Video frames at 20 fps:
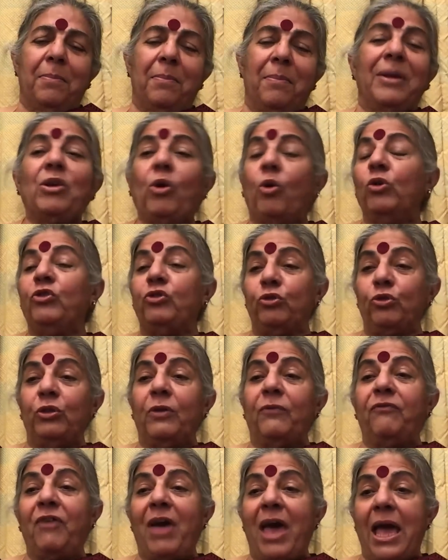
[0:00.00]
But also
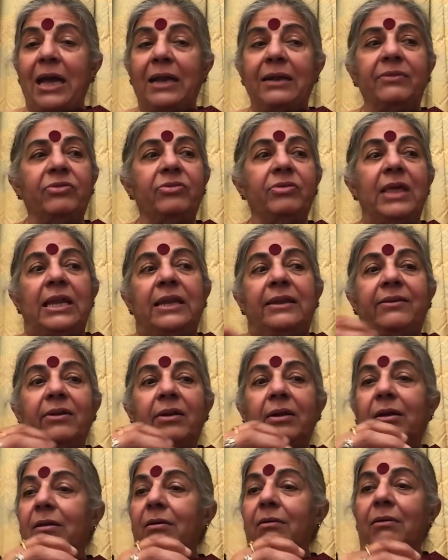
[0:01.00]
the fact that
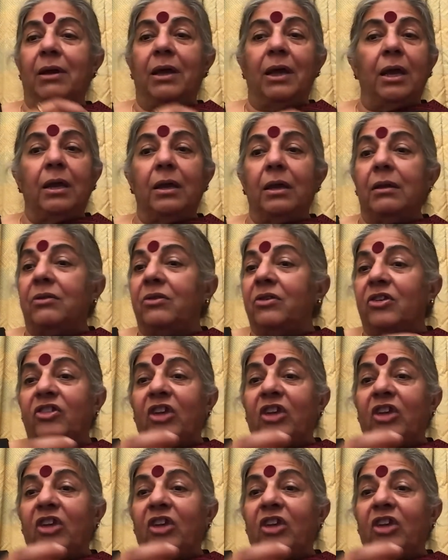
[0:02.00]
the